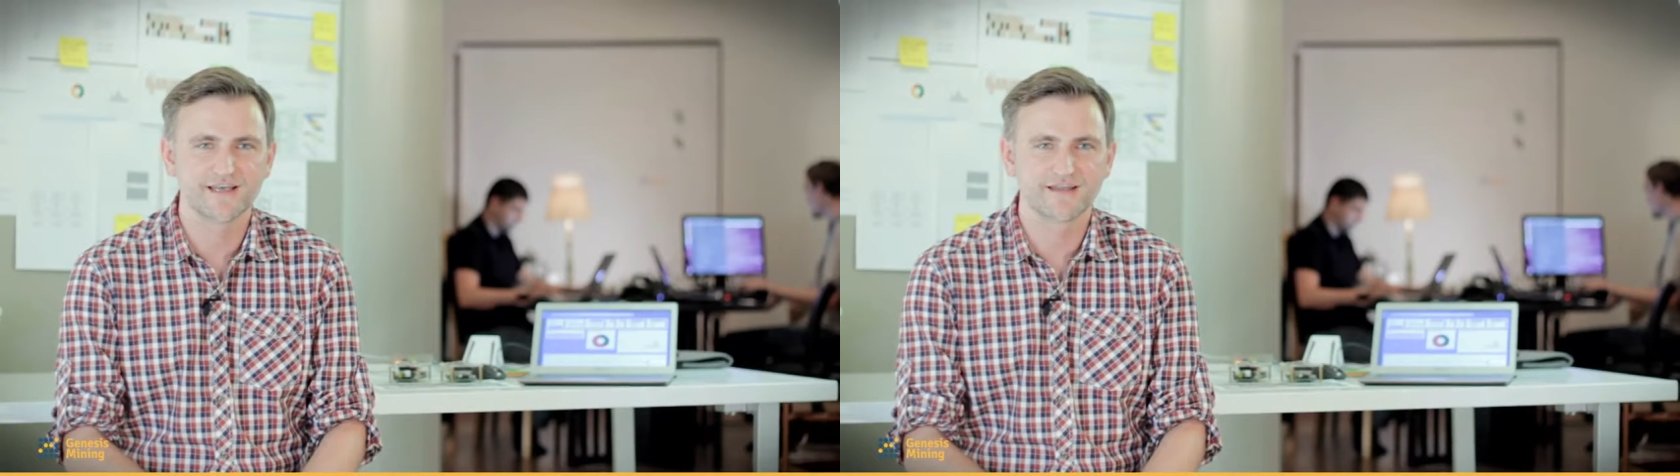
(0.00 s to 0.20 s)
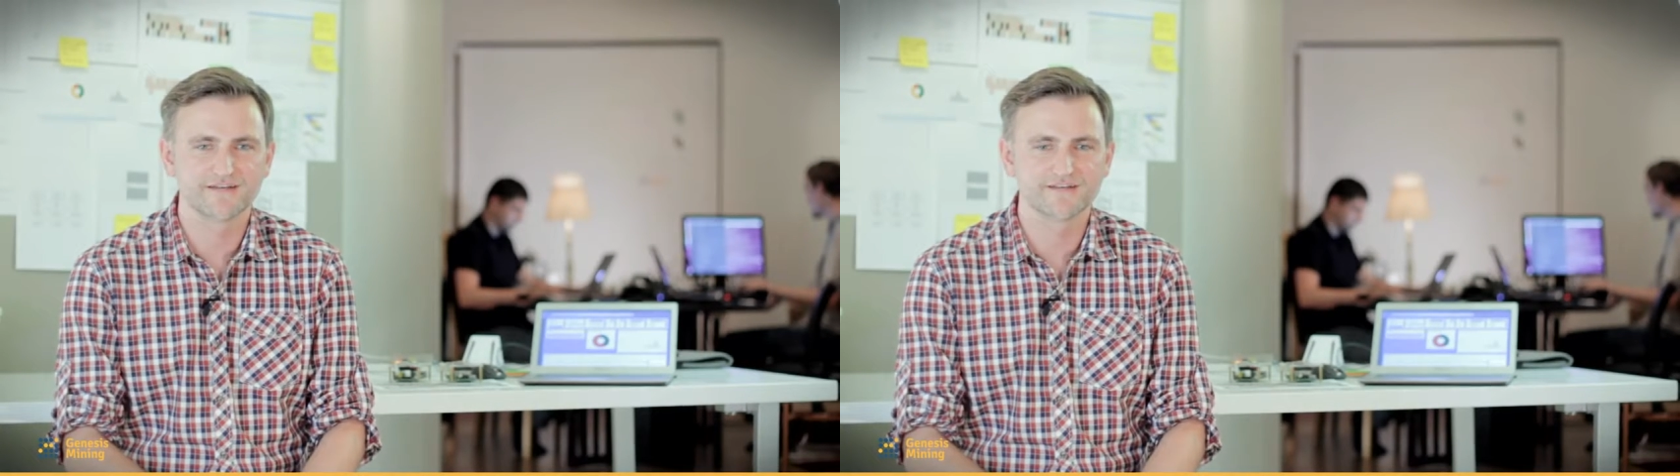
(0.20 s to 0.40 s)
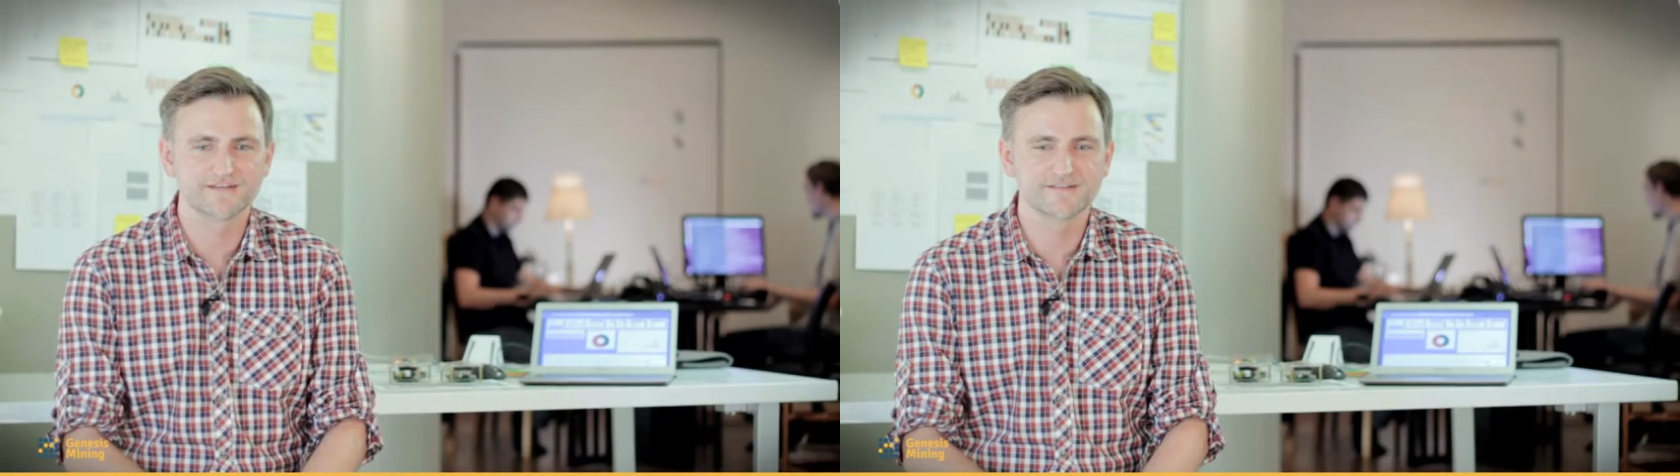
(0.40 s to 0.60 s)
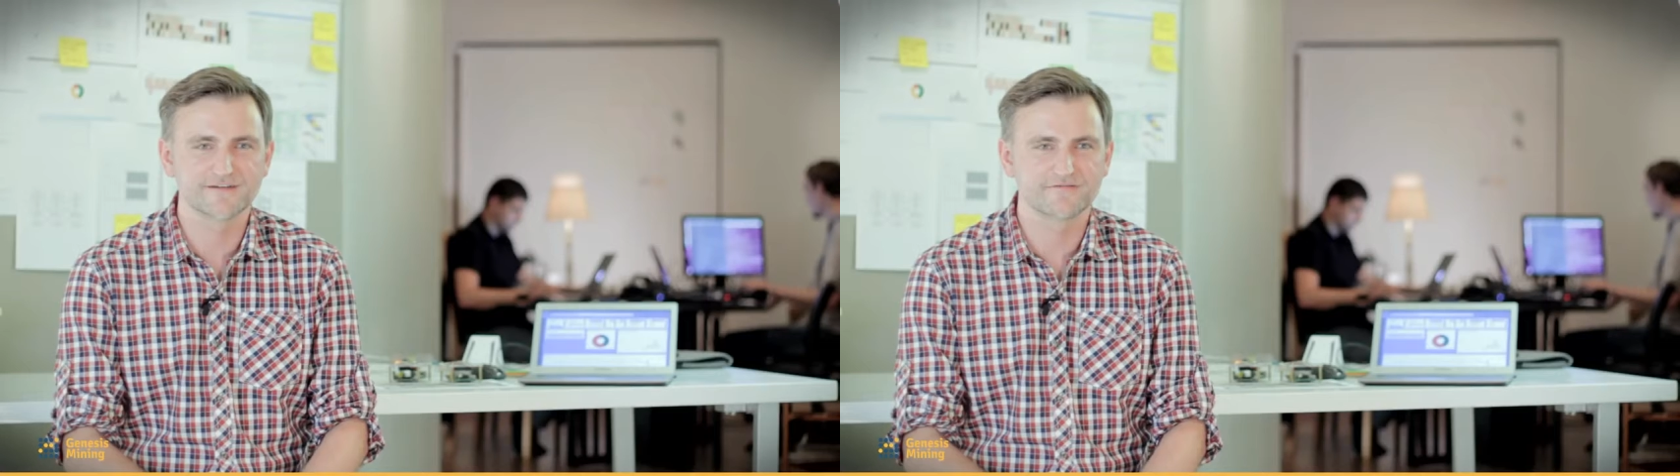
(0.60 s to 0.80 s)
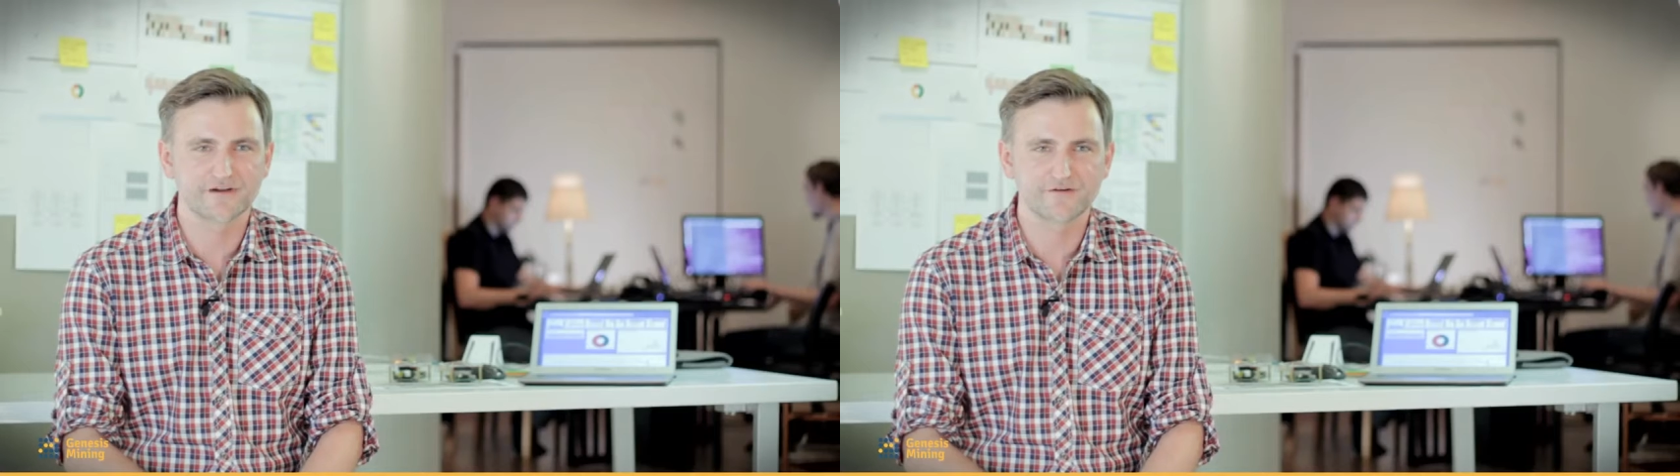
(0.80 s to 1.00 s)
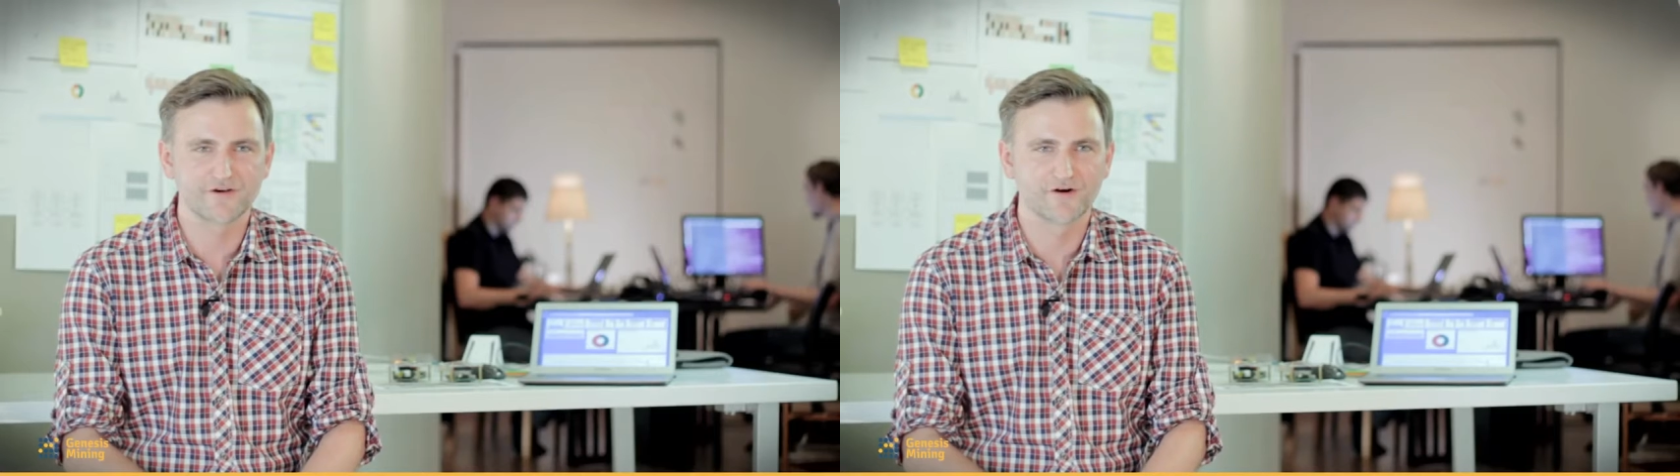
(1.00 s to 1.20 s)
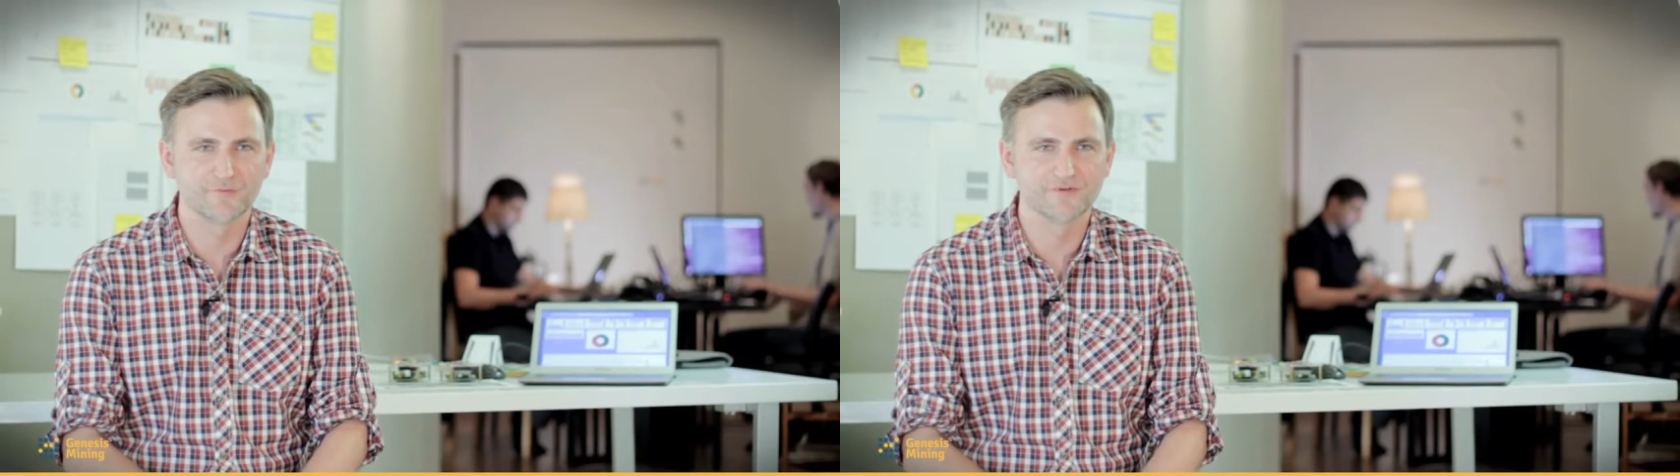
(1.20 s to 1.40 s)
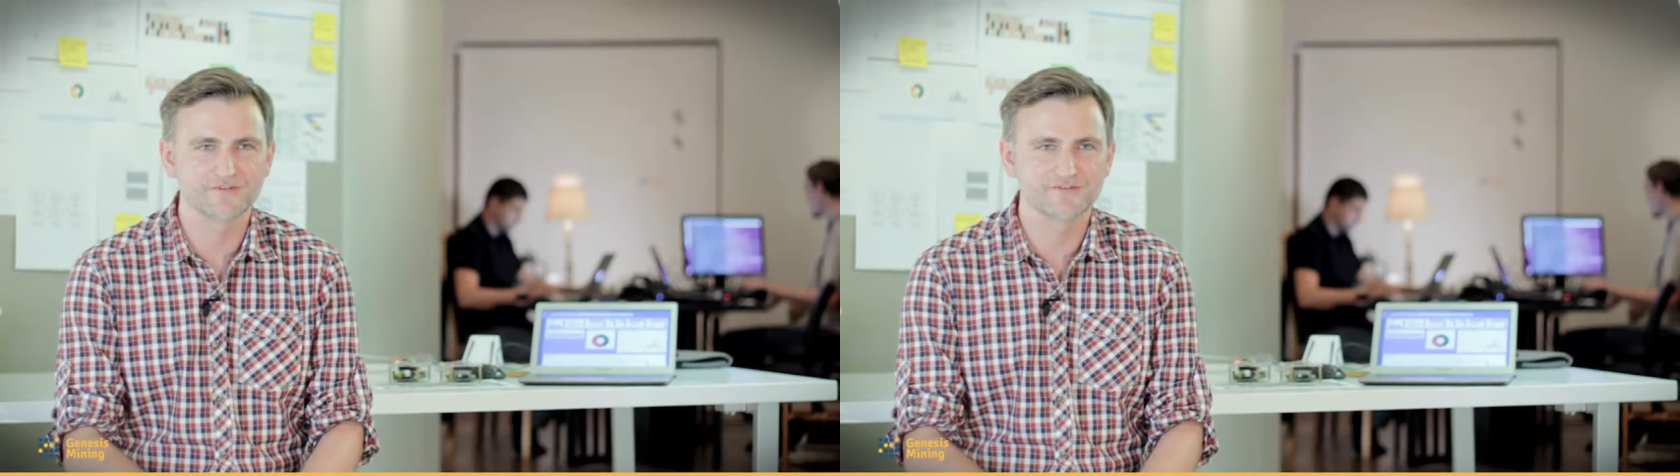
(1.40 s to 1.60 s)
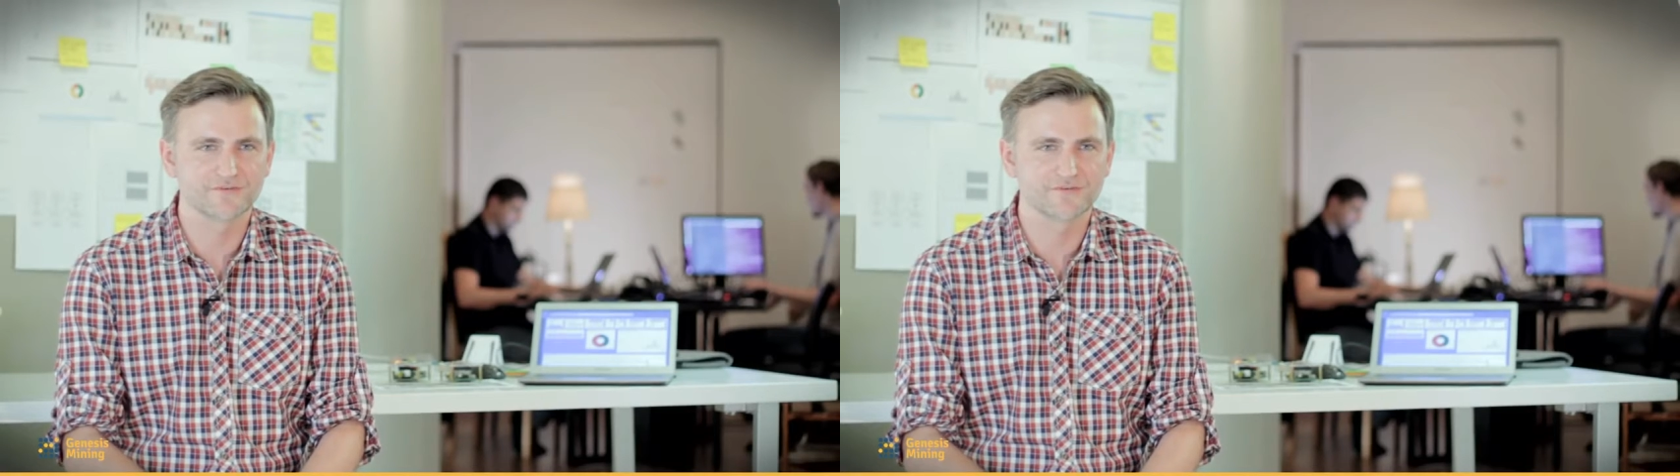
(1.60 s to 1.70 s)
and uh, very open